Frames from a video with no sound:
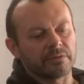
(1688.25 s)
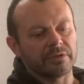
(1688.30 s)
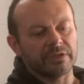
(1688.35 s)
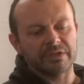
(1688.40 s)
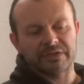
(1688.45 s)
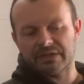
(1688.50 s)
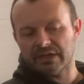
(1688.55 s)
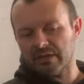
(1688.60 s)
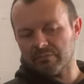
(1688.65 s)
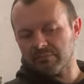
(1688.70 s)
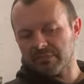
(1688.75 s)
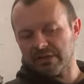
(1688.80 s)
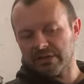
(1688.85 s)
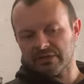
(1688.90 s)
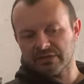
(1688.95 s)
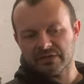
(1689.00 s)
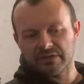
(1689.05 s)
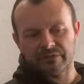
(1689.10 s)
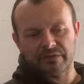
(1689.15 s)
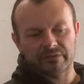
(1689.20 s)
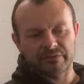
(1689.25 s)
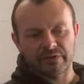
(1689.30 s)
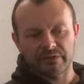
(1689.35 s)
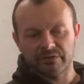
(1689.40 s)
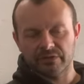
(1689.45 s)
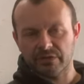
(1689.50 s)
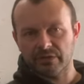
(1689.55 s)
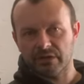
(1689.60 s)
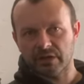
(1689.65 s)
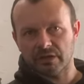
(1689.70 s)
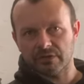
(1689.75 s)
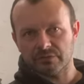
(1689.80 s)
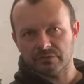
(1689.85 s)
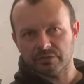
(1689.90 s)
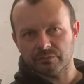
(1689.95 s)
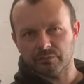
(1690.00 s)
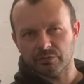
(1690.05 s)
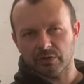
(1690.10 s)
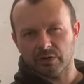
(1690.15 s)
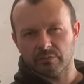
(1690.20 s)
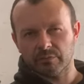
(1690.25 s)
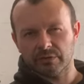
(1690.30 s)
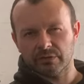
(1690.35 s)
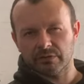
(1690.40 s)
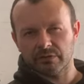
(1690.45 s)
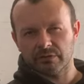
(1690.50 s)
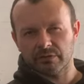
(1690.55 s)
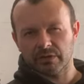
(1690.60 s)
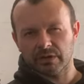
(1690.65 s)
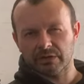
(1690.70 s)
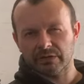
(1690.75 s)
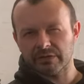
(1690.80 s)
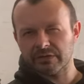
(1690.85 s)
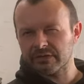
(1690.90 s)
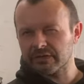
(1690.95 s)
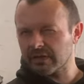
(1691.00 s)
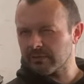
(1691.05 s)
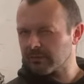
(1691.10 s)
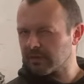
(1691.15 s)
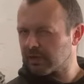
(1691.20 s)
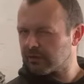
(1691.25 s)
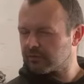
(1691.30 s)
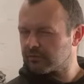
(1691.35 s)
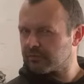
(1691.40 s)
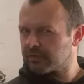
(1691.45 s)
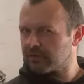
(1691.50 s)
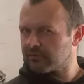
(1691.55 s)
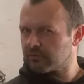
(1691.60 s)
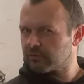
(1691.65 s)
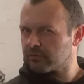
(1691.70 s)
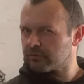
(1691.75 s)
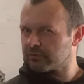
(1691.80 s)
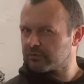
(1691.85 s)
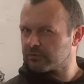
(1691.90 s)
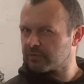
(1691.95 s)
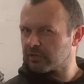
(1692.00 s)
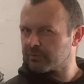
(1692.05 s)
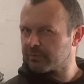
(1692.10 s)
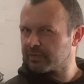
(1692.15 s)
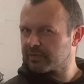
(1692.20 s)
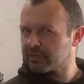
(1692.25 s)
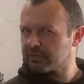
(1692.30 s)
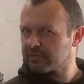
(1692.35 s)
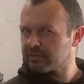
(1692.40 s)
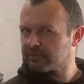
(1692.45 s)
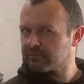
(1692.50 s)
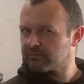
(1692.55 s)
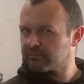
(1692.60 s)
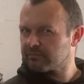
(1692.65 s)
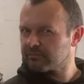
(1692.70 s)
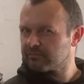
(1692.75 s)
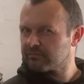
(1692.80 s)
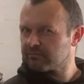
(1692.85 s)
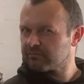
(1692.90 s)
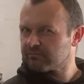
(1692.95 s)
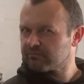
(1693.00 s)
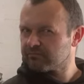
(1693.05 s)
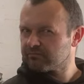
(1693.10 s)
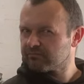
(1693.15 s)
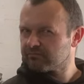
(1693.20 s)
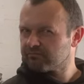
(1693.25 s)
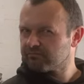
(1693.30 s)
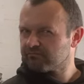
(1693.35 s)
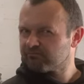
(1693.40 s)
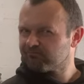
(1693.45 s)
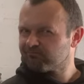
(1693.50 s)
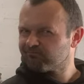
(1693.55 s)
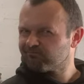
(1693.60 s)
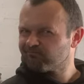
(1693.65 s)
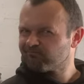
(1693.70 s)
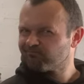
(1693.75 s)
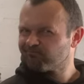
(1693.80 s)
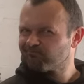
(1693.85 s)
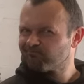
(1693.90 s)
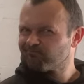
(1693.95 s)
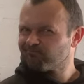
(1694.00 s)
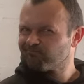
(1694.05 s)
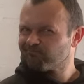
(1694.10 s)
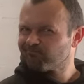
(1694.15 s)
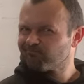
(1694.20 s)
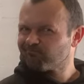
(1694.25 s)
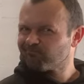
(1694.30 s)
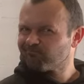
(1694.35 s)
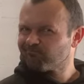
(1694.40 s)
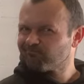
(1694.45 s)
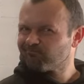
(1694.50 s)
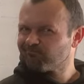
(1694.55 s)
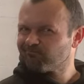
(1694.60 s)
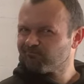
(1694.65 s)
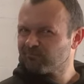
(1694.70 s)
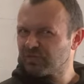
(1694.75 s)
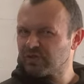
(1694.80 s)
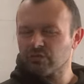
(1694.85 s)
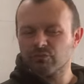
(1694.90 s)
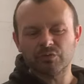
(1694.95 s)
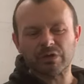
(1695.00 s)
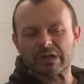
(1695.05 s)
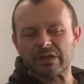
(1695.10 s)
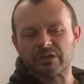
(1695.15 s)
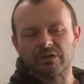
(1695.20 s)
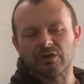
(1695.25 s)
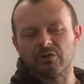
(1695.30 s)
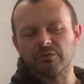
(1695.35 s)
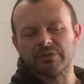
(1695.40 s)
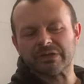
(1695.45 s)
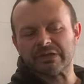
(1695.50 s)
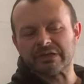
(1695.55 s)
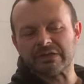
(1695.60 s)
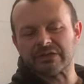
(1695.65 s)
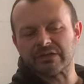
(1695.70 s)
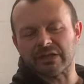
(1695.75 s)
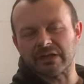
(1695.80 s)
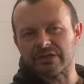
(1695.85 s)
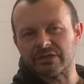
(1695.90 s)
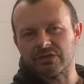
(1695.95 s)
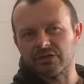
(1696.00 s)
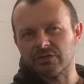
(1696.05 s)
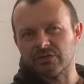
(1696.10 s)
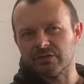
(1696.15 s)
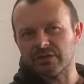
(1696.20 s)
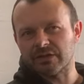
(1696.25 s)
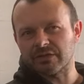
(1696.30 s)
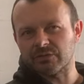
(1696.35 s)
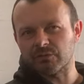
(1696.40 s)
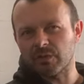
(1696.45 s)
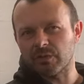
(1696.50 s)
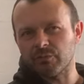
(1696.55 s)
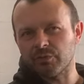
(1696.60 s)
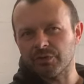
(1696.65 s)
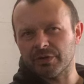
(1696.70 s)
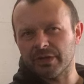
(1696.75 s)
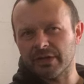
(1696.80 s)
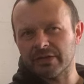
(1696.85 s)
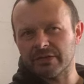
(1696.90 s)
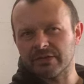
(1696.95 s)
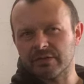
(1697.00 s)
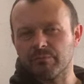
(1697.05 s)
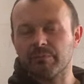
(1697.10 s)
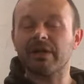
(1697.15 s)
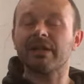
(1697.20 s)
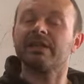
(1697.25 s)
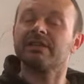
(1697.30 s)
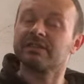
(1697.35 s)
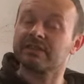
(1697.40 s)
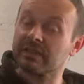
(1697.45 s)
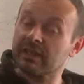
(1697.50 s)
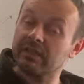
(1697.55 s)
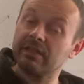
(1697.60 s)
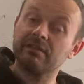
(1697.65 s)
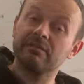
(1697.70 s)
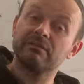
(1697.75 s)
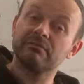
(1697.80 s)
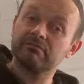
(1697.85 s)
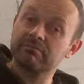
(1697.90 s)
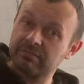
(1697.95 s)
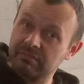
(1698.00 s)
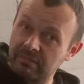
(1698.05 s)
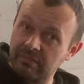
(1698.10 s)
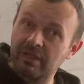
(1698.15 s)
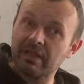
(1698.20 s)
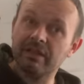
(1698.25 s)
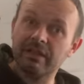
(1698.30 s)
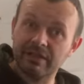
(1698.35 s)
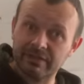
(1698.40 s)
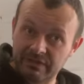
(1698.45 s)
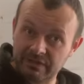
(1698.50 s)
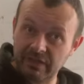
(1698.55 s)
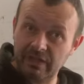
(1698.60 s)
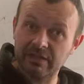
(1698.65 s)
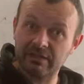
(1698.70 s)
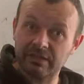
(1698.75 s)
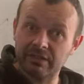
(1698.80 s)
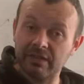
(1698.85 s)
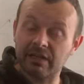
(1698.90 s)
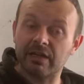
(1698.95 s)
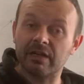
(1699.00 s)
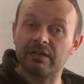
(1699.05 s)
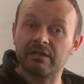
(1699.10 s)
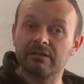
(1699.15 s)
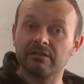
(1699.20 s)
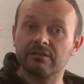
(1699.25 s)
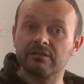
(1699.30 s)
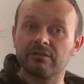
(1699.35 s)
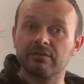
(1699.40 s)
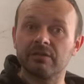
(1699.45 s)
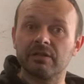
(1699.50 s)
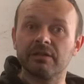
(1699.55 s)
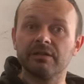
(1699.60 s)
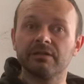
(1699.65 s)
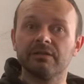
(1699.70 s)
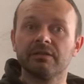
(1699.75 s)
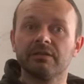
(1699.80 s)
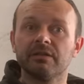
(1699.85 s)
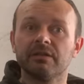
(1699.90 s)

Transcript: this can make 750, 800 probably. Or the hmm. same kind of level of durability. Probably. We don't really know these as good yeah. as 1.8. But let's say let's say they are, right?